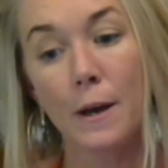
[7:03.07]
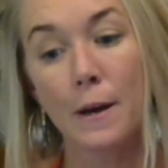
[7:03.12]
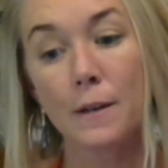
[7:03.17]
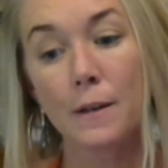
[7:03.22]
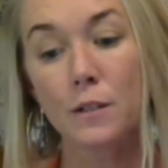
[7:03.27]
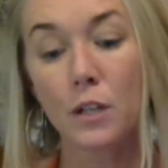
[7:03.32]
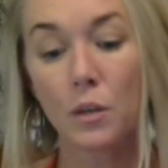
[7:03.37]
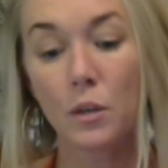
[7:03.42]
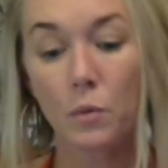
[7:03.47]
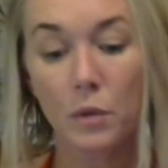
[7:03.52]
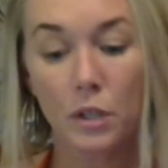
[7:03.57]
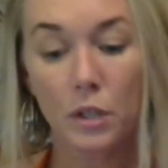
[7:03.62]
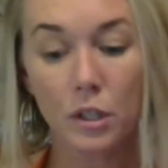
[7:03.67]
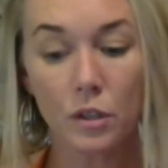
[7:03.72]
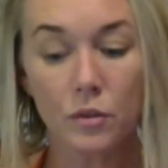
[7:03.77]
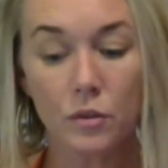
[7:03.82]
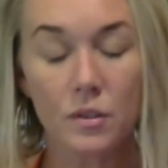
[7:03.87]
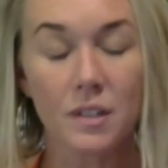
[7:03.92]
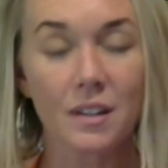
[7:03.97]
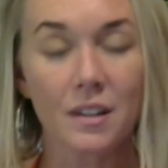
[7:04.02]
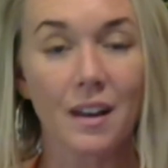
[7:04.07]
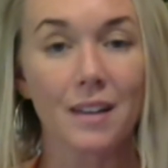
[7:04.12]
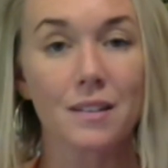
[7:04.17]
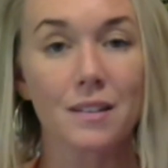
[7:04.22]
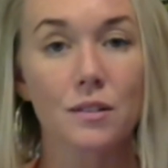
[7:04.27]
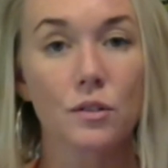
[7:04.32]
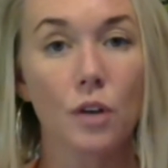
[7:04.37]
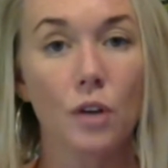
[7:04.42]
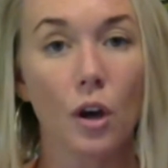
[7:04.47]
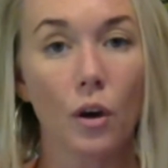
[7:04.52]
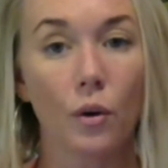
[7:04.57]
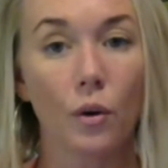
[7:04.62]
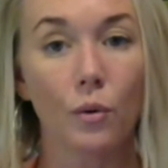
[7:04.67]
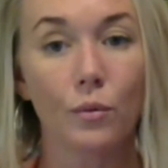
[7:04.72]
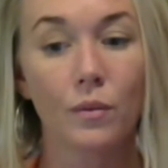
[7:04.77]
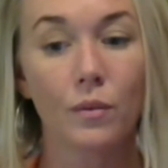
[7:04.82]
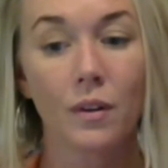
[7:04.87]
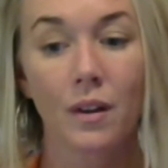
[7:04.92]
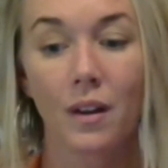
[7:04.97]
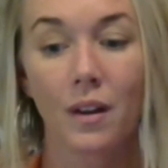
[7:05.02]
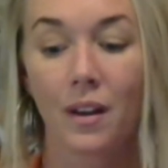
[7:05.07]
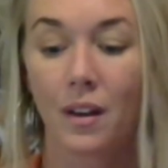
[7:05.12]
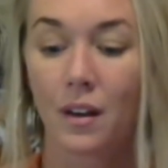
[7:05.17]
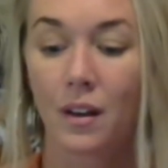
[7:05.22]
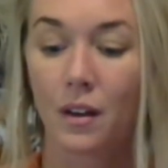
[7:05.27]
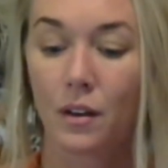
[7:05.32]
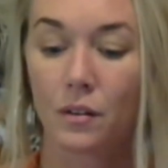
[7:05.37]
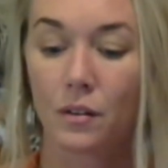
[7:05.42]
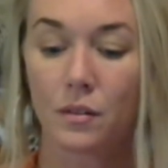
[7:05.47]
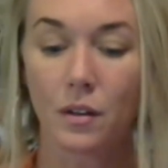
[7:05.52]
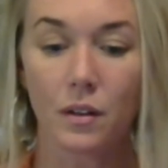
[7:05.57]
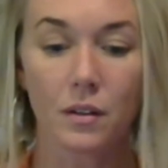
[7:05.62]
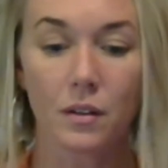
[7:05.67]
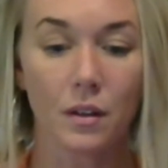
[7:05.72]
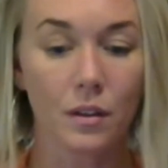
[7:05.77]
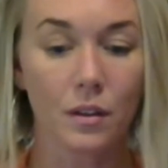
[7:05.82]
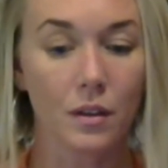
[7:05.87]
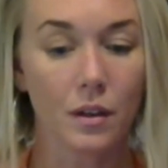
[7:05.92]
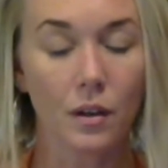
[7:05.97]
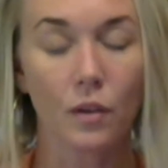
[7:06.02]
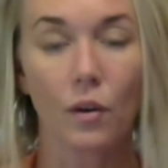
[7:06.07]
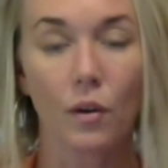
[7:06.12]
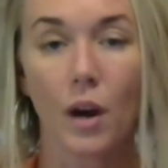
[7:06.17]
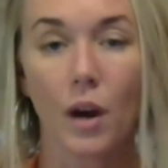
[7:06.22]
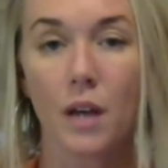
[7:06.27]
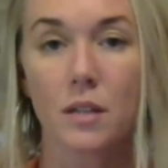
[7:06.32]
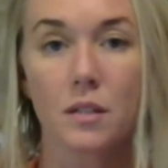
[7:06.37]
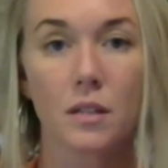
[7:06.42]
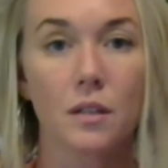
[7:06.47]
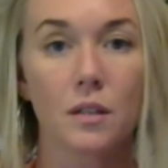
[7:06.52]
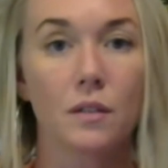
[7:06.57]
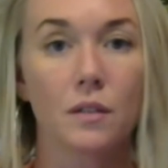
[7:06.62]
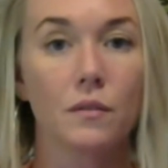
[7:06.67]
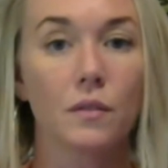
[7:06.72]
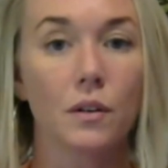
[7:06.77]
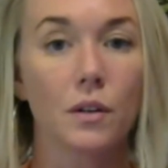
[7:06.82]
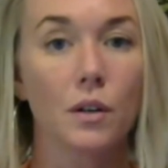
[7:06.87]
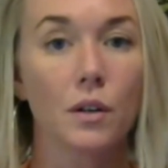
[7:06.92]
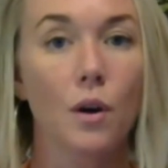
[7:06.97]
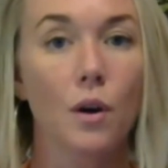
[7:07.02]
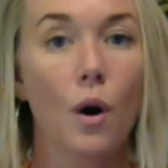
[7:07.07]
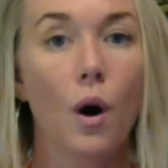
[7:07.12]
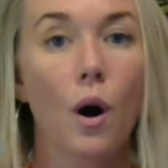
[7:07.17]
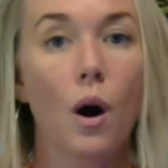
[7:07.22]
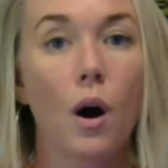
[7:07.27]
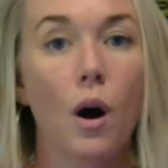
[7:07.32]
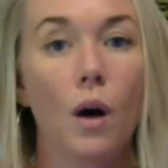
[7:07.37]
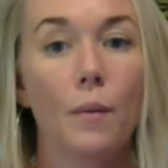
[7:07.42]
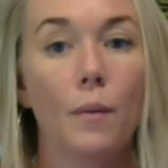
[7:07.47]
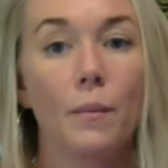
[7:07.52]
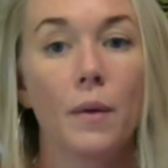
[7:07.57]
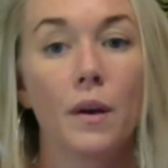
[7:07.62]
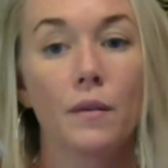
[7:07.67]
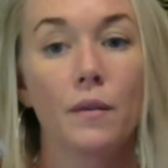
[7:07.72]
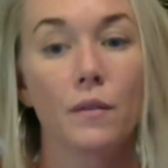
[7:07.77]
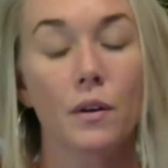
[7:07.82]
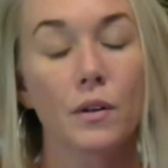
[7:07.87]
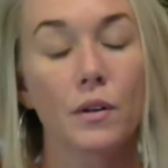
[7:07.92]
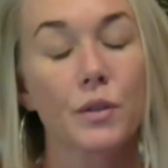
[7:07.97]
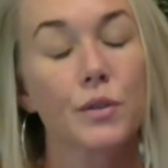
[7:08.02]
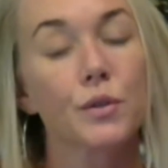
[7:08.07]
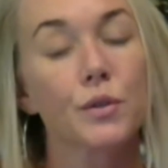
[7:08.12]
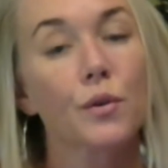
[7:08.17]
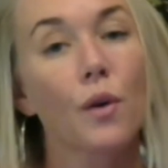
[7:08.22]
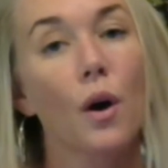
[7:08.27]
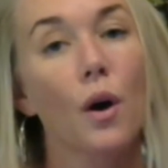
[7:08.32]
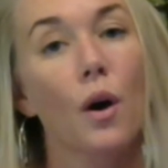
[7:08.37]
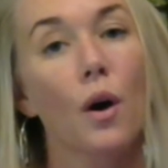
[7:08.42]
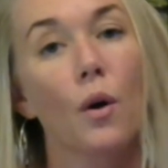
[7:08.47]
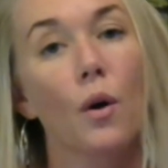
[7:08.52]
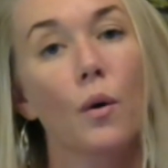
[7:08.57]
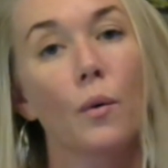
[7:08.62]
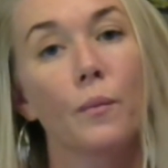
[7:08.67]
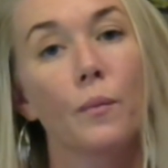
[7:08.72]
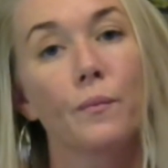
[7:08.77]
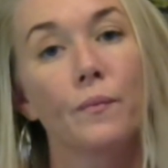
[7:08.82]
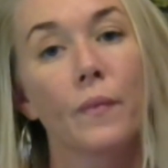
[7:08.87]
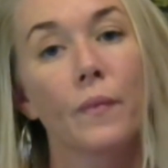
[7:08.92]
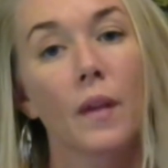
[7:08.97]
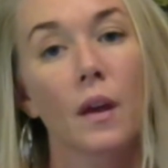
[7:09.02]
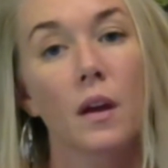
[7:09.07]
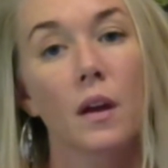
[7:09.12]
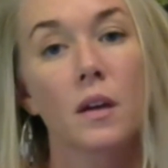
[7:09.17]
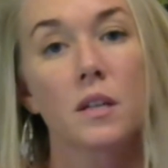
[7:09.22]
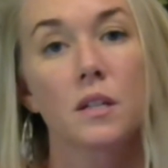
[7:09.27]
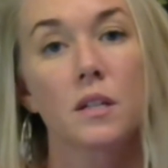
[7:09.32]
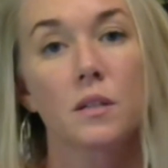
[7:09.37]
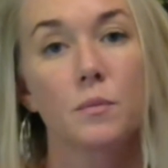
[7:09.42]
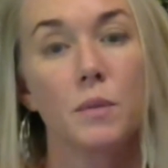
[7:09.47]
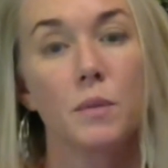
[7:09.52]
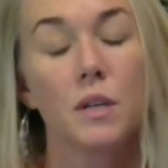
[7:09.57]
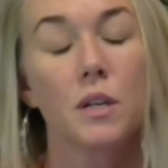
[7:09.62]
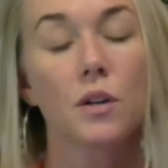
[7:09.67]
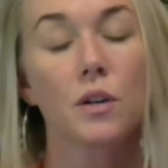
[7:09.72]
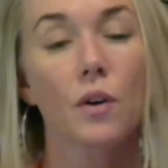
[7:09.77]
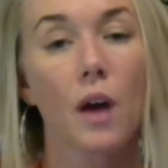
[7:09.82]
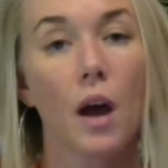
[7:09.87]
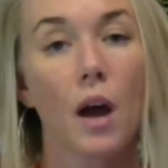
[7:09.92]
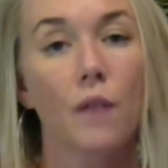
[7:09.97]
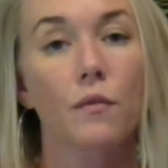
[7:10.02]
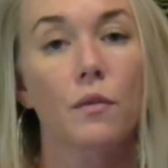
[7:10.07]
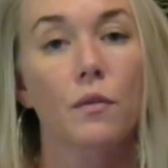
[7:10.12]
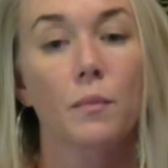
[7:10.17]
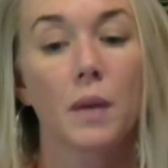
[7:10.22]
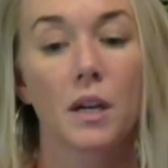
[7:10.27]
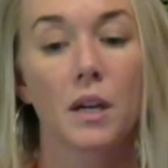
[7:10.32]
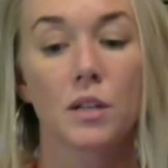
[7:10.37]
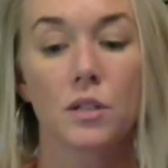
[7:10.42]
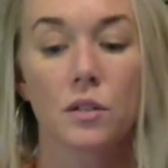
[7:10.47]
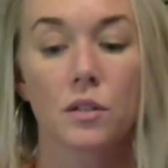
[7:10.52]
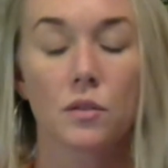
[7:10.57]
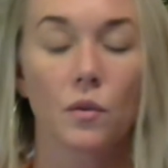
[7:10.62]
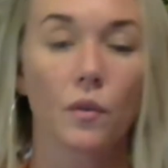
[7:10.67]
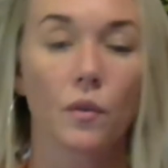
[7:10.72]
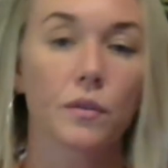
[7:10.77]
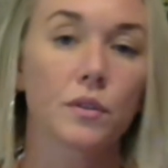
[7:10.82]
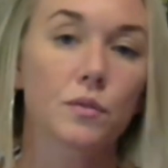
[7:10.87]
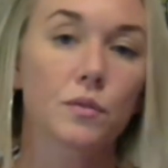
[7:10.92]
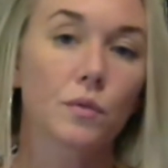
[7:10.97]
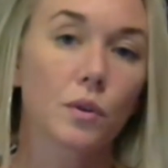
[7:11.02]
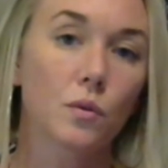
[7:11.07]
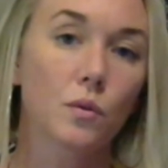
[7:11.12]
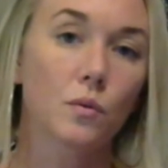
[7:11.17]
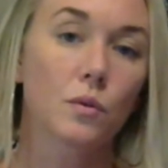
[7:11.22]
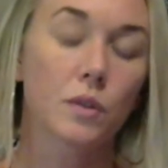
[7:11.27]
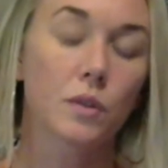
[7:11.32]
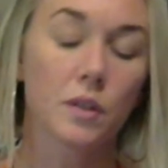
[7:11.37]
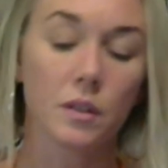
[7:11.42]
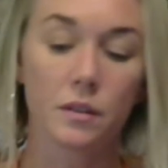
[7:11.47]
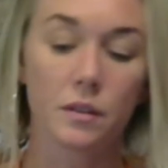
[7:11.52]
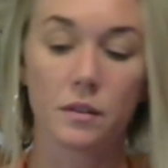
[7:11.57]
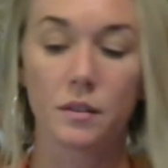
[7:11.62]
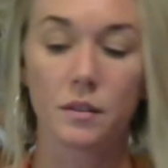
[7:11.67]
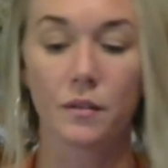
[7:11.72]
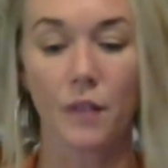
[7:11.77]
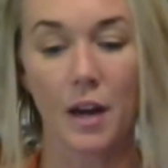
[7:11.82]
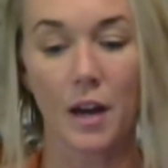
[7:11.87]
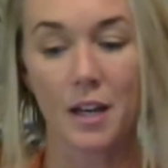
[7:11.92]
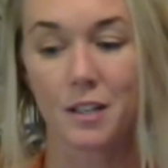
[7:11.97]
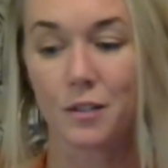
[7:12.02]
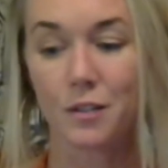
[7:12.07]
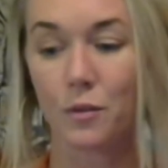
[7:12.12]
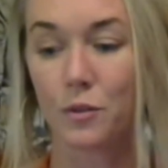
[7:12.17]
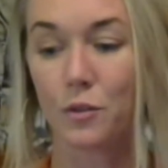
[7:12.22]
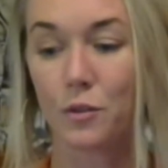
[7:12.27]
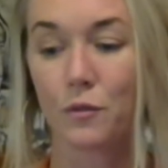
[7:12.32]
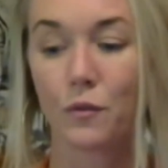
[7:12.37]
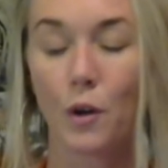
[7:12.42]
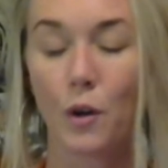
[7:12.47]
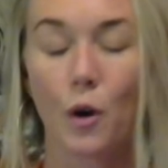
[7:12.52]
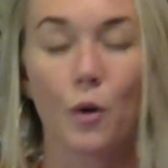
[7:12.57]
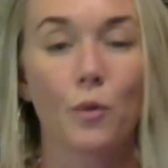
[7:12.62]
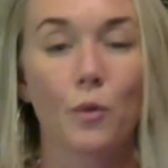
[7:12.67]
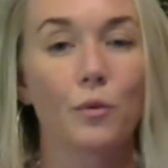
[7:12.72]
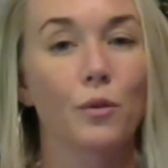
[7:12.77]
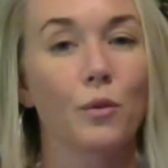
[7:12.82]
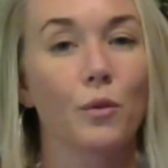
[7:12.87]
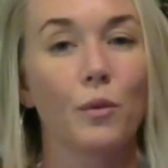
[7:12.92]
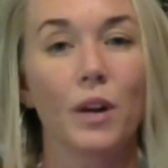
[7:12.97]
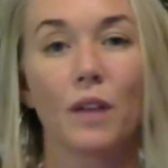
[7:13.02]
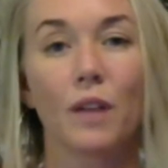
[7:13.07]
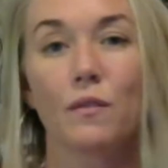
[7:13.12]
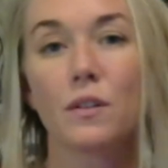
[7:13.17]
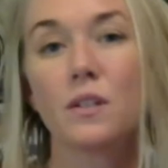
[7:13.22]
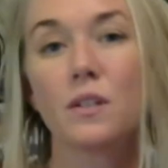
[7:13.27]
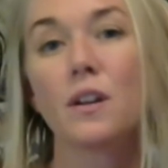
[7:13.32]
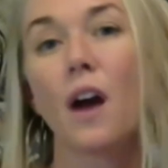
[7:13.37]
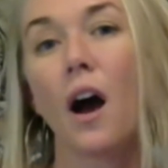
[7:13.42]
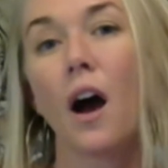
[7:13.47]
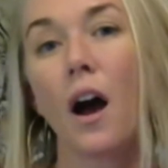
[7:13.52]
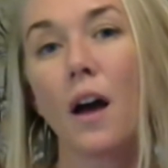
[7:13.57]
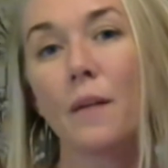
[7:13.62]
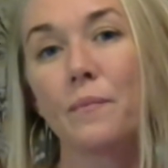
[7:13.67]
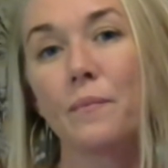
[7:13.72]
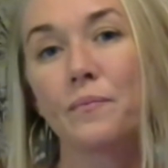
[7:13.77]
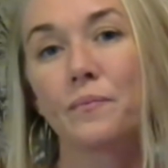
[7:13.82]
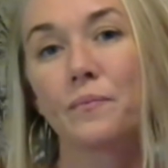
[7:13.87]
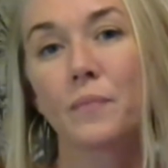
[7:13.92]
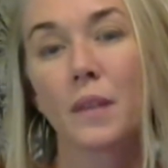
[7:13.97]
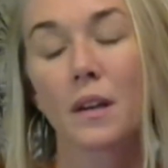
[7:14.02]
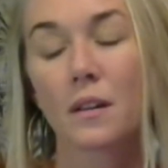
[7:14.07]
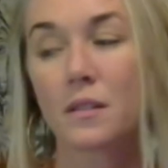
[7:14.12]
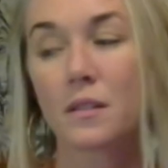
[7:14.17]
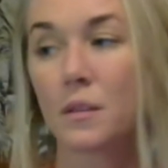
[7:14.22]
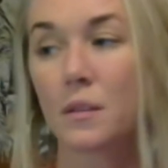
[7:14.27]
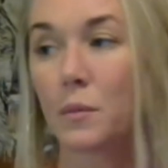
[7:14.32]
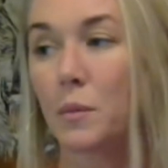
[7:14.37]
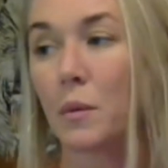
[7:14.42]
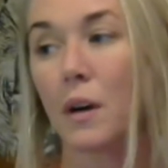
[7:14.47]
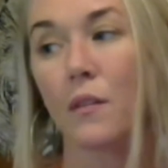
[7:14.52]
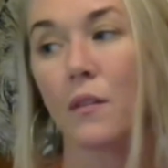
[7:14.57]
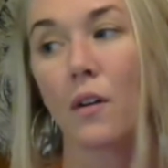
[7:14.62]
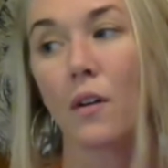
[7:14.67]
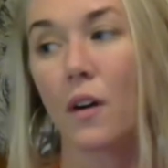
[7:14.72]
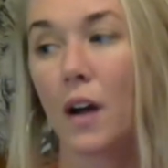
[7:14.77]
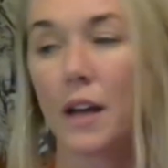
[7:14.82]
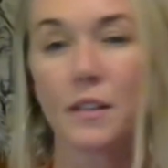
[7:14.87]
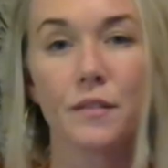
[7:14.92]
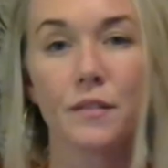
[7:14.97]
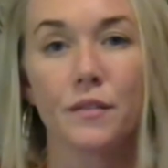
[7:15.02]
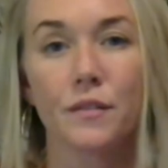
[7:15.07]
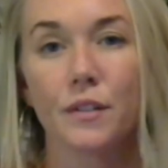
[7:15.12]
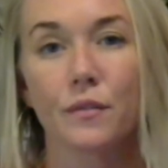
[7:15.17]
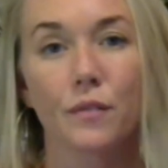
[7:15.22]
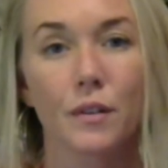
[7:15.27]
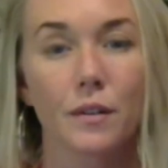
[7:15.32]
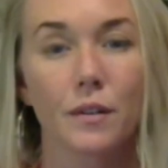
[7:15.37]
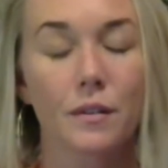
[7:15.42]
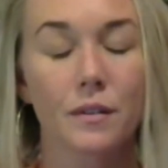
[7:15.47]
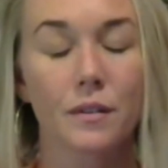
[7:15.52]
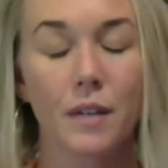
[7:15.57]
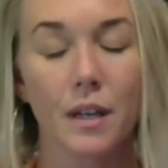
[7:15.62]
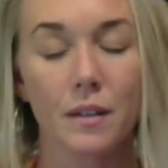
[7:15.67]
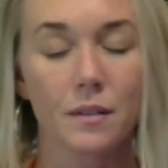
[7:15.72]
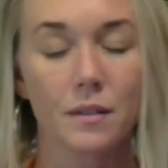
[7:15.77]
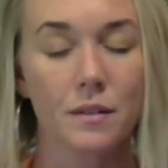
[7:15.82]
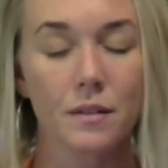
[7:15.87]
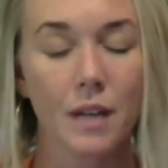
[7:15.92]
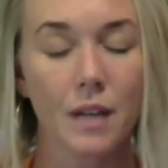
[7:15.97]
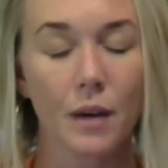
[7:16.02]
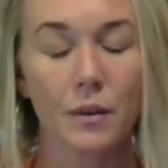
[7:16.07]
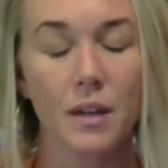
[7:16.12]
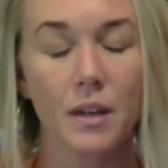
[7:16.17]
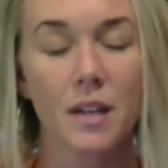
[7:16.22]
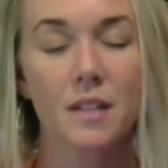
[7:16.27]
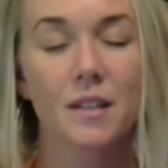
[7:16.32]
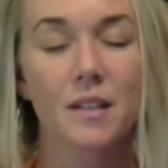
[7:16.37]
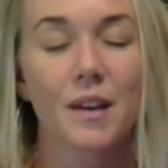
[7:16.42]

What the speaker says: So you want to use a nice tone, nothing aggressive, very calm, very slow. Speak your affirmations on this recorded device, on your phone or whatever you got. Some people have all kinds of different things nowadays.